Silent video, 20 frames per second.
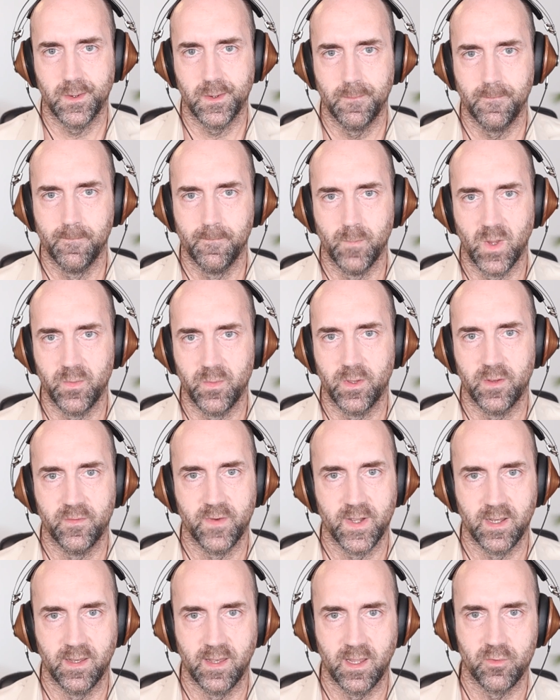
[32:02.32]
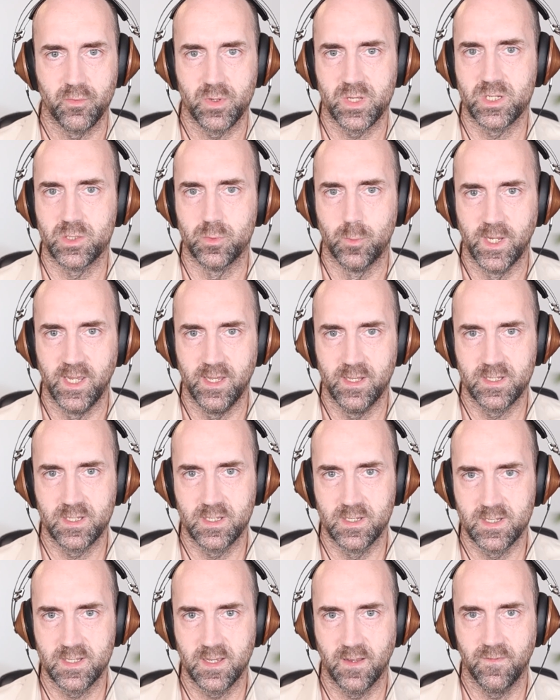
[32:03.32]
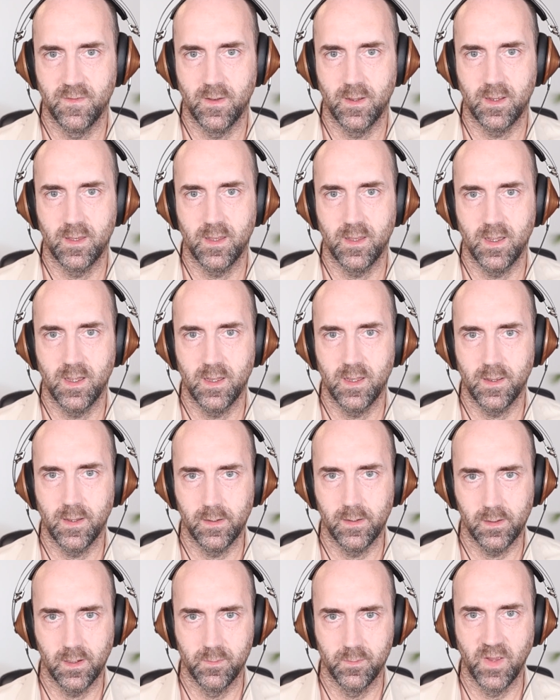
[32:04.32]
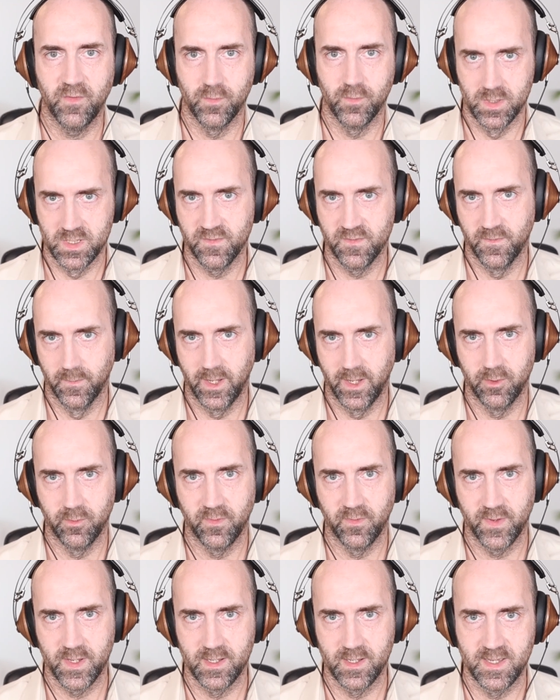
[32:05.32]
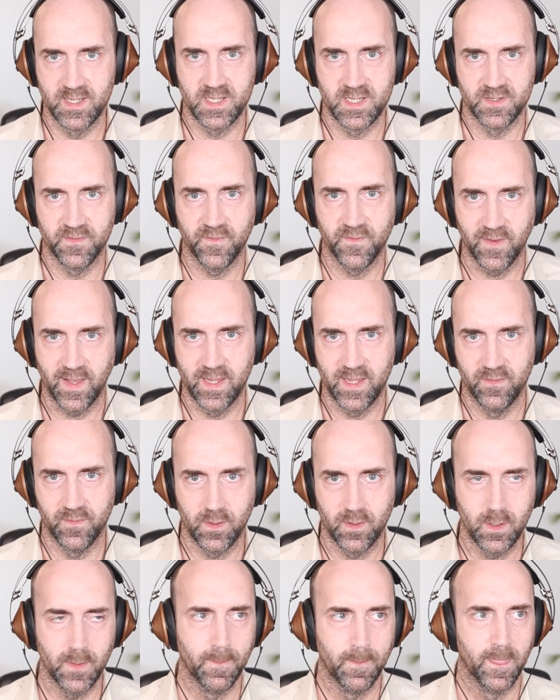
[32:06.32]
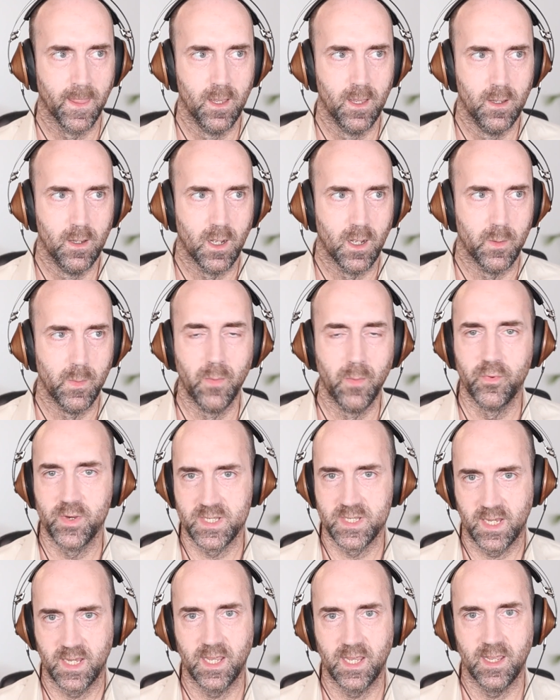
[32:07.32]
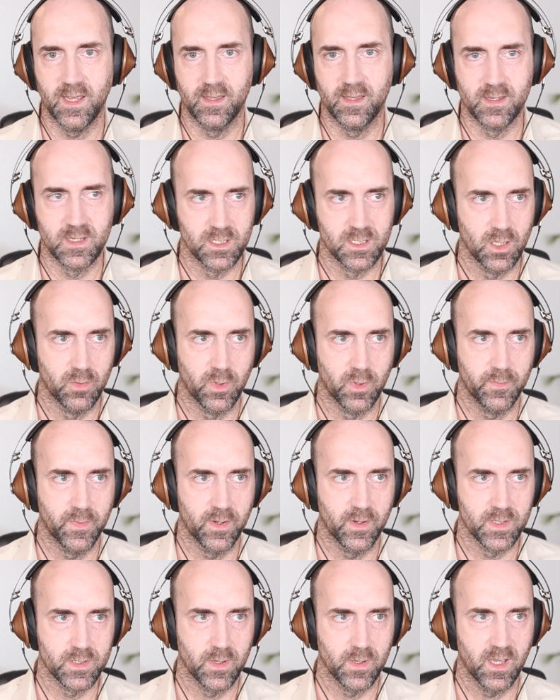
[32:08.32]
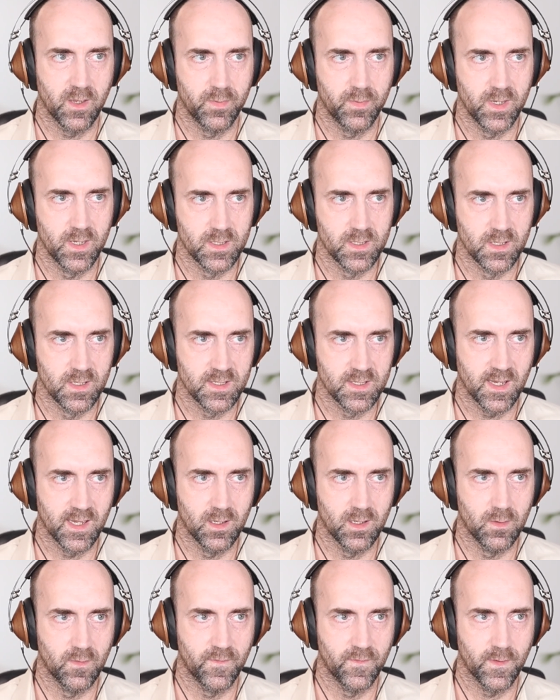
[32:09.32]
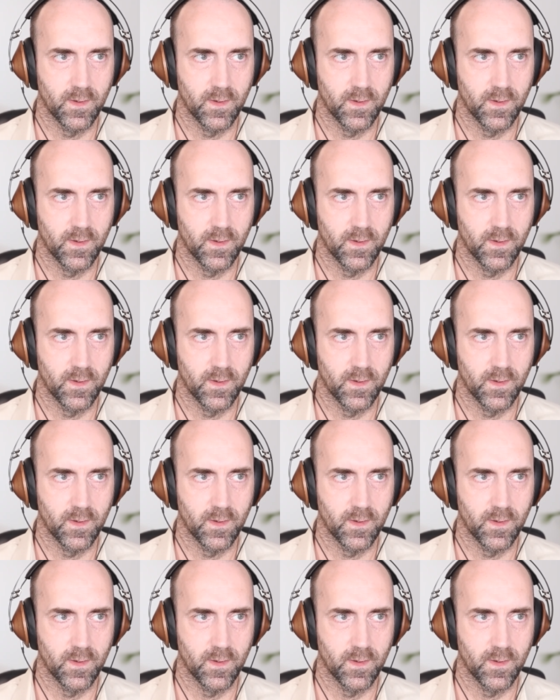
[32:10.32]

Maybe they've had licorice sweets and stuff like that. Everyone's familiar with it, at least as a flavor. I remember as a kid, because my parents were hippies and into health.